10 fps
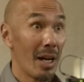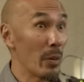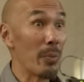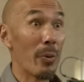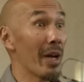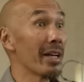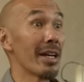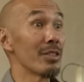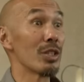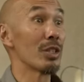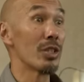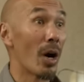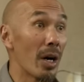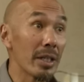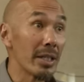God, we pray against the
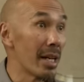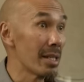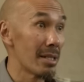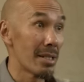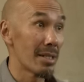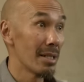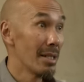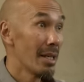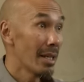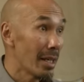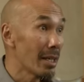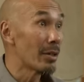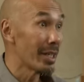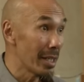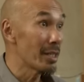darkness
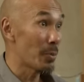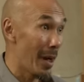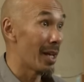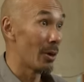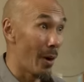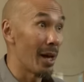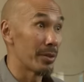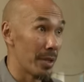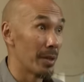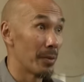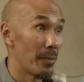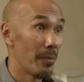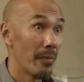here in East Palo Alto.